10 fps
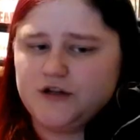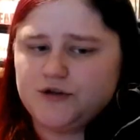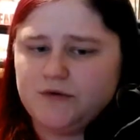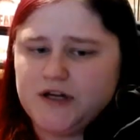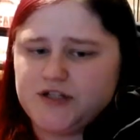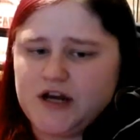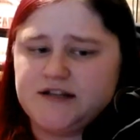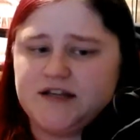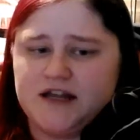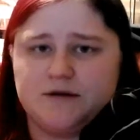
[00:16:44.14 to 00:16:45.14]
Twitch,
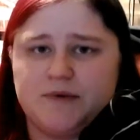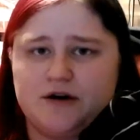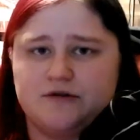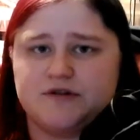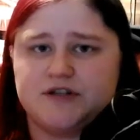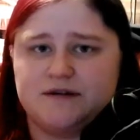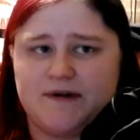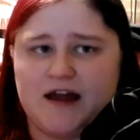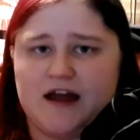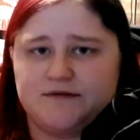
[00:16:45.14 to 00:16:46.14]
I tend to post if
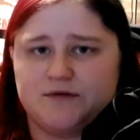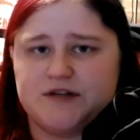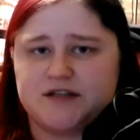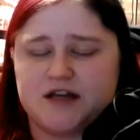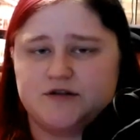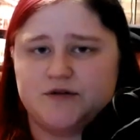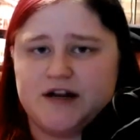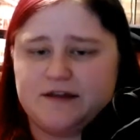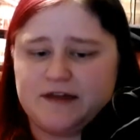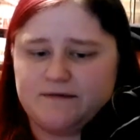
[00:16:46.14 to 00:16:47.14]
I have to reschedule
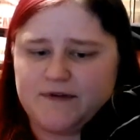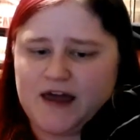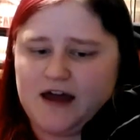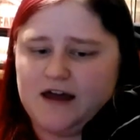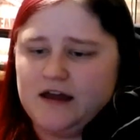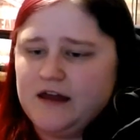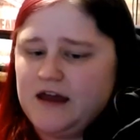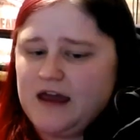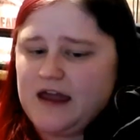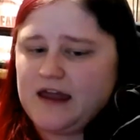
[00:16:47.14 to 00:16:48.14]
anything for that.
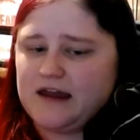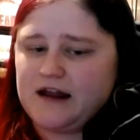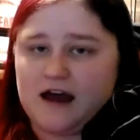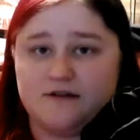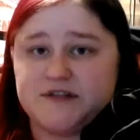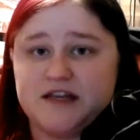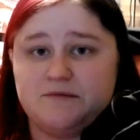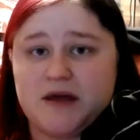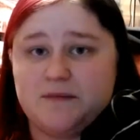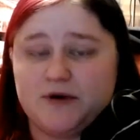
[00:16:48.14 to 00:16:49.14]
And I've
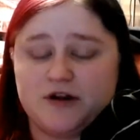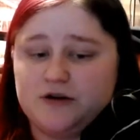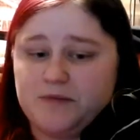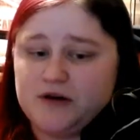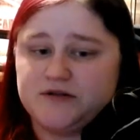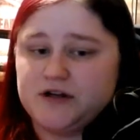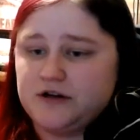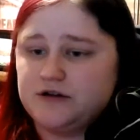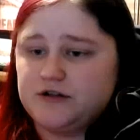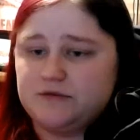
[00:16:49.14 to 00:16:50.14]
seen people could do post on
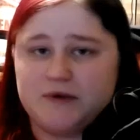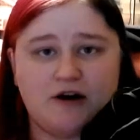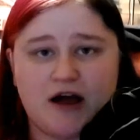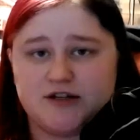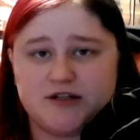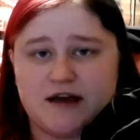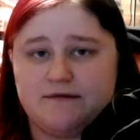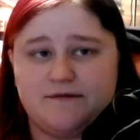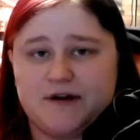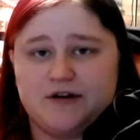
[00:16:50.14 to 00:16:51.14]
YouTube now. I just
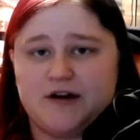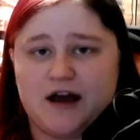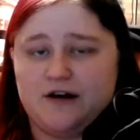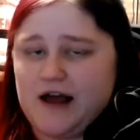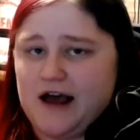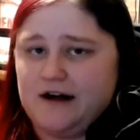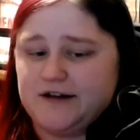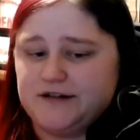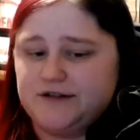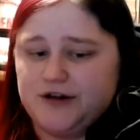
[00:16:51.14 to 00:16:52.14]
haven't figured out how
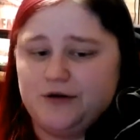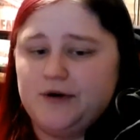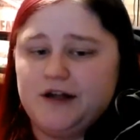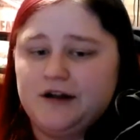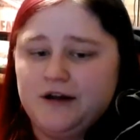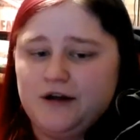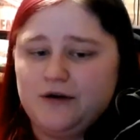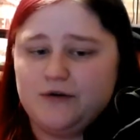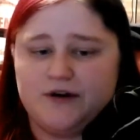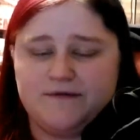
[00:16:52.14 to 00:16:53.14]
to do it,
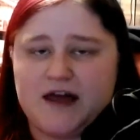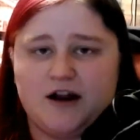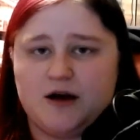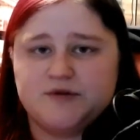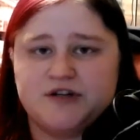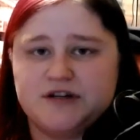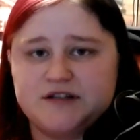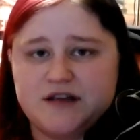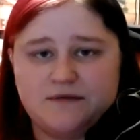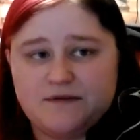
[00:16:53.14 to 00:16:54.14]
or if that option
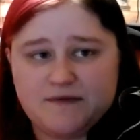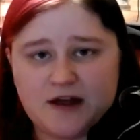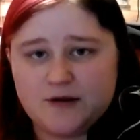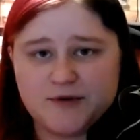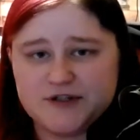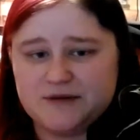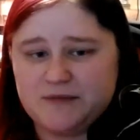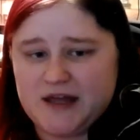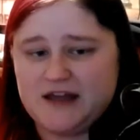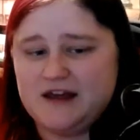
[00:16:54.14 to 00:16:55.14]
is even available to
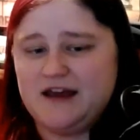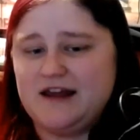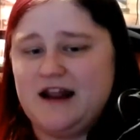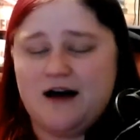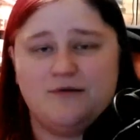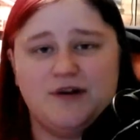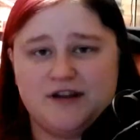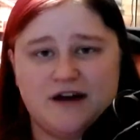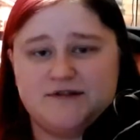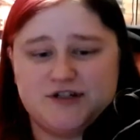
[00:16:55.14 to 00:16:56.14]
me. And I would
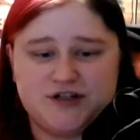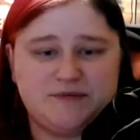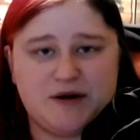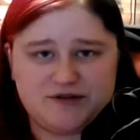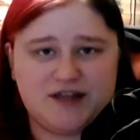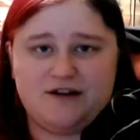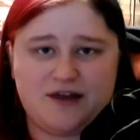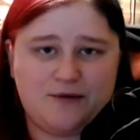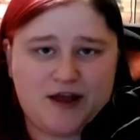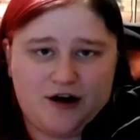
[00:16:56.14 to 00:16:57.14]
love to just post there.
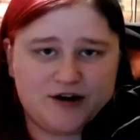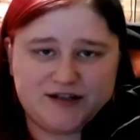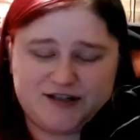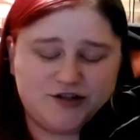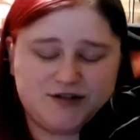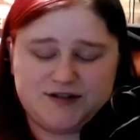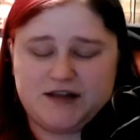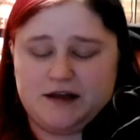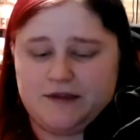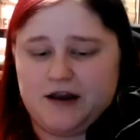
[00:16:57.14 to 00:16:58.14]
That way y'all could just
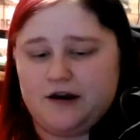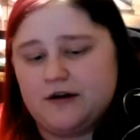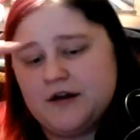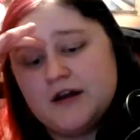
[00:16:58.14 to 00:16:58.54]
see it there.